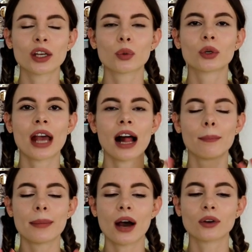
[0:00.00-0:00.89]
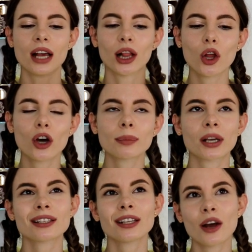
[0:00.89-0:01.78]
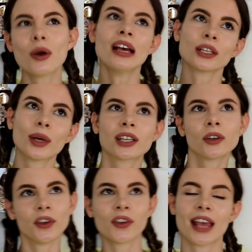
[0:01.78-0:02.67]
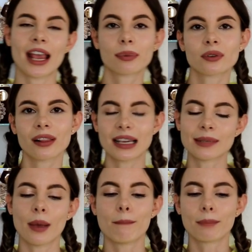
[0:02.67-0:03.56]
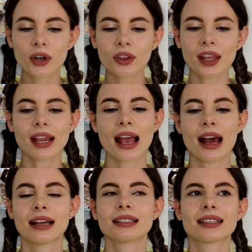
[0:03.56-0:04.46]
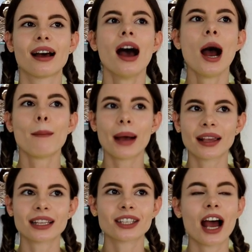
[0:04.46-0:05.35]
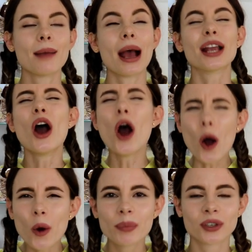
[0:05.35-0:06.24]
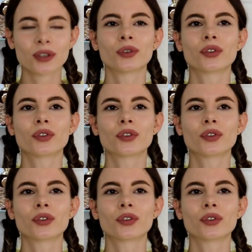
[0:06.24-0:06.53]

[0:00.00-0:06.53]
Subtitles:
That would help me out a lot, because you know, 25th April is my birthday, and by that time I hope to